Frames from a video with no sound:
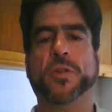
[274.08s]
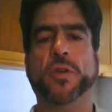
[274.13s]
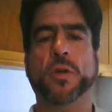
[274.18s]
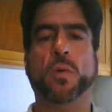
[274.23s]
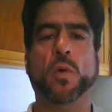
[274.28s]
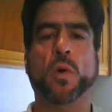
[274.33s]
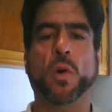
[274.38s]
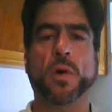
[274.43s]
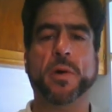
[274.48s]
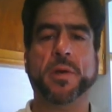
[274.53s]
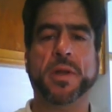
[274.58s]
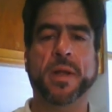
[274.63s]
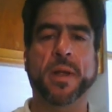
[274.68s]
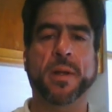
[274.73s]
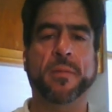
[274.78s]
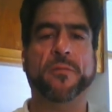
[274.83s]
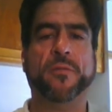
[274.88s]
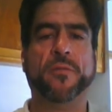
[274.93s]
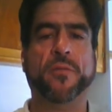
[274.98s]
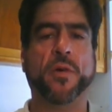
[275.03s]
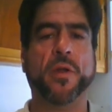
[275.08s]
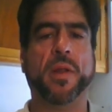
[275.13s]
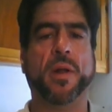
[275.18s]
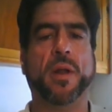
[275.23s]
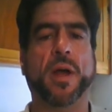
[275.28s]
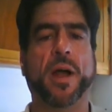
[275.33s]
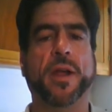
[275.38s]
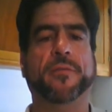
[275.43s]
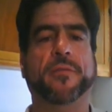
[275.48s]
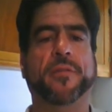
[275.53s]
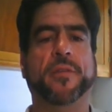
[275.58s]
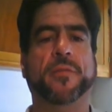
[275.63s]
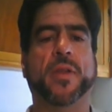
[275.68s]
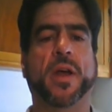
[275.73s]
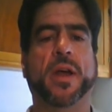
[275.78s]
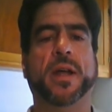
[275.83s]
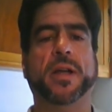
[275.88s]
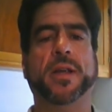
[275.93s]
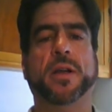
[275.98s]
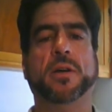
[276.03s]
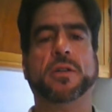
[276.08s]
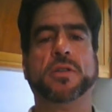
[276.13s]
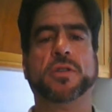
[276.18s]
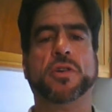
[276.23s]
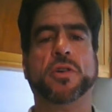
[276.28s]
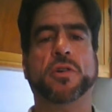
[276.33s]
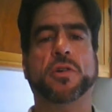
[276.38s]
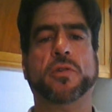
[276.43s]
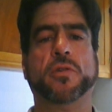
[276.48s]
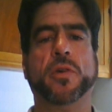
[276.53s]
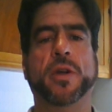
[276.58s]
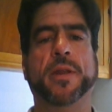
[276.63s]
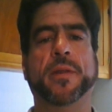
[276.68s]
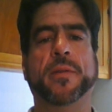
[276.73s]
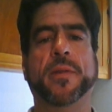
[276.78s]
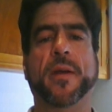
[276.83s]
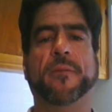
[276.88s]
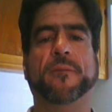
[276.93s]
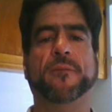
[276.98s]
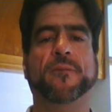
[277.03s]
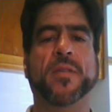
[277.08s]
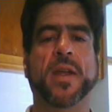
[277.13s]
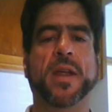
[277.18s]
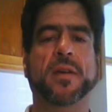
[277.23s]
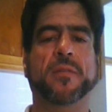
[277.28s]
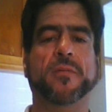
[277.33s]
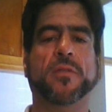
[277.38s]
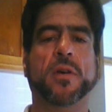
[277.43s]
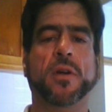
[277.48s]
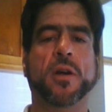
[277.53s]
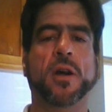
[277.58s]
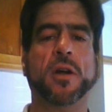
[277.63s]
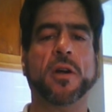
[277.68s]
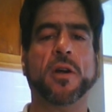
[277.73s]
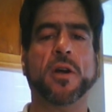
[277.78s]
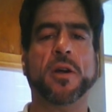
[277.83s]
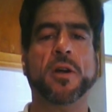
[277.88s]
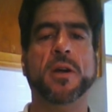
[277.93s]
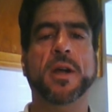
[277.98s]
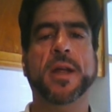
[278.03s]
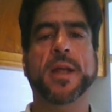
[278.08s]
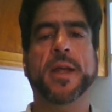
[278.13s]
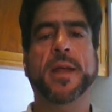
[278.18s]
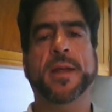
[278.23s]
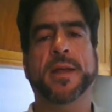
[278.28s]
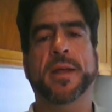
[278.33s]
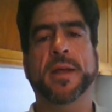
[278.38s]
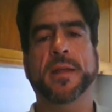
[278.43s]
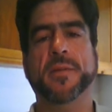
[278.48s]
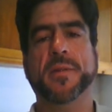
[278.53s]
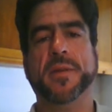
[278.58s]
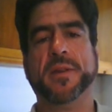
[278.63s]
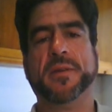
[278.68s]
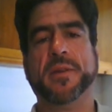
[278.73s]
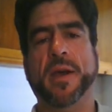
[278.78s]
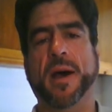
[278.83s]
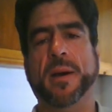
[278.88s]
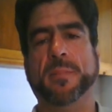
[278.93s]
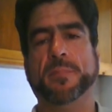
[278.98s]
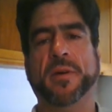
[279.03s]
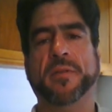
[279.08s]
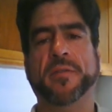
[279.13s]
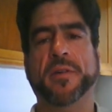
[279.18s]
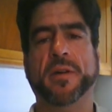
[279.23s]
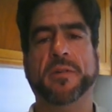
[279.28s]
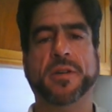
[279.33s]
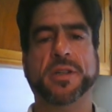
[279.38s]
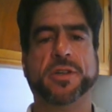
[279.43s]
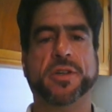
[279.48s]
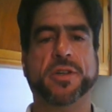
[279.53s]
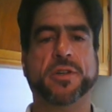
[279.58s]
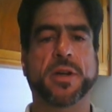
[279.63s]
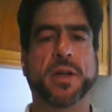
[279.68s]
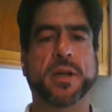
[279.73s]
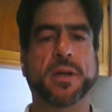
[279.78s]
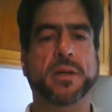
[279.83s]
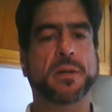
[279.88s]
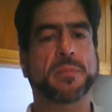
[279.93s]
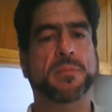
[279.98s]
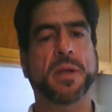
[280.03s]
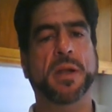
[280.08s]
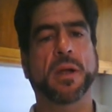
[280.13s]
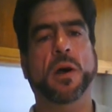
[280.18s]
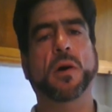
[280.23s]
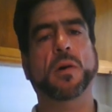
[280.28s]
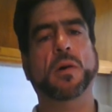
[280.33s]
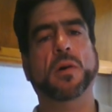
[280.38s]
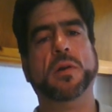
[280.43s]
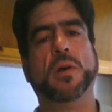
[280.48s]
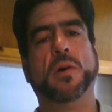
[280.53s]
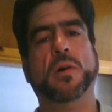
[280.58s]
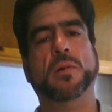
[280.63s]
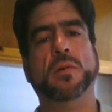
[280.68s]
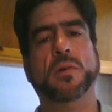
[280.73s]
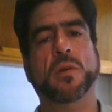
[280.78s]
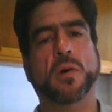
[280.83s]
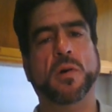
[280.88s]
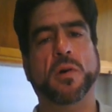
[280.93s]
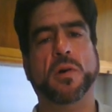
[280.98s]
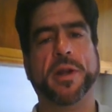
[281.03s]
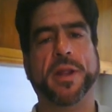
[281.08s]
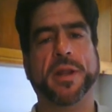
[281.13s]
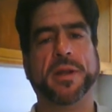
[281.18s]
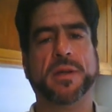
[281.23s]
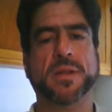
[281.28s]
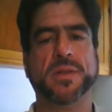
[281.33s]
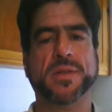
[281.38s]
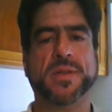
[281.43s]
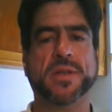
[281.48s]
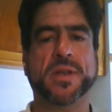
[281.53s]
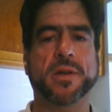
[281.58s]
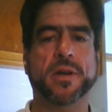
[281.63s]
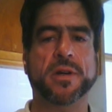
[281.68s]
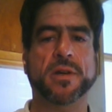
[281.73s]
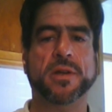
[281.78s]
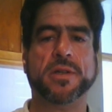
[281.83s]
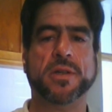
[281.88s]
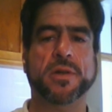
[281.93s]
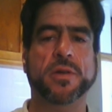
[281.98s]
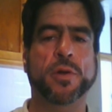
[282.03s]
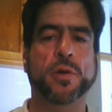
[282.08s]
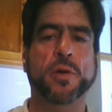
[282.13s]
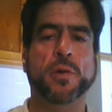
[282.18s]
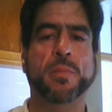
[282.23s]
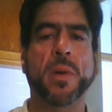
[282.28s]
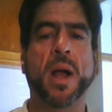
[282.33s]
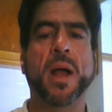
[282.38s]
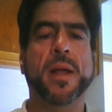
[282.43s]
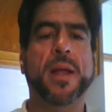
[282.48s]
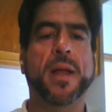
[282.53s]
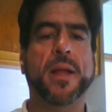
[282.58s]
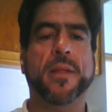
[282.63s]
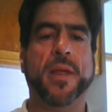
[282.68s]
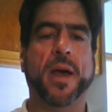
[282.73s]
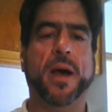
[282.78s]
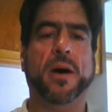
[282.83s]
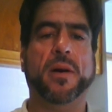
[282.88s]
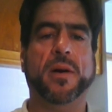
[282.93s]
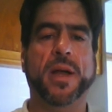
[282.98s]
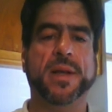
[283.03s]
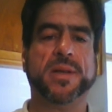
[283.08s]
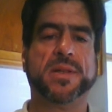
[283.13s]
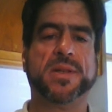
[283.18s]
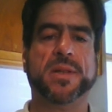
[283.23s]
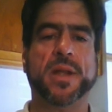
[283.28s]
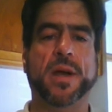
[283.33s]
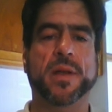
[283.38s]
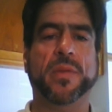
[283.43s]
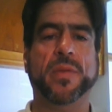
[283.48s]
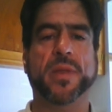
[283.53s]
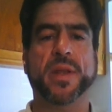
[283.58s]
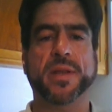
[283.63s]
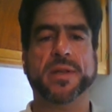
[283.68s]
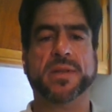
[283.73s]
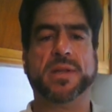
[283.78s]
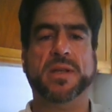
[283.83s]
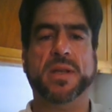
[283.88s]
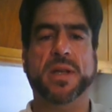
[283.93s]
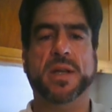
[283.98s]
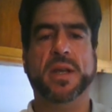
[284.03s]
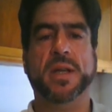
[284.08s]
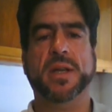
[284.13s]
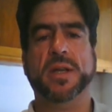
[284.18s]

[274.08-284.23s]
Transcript: toward him for the life of thy young children, that faint for hunger in the top of every street. Behold, O Lord, and consider to whom thou hast done this.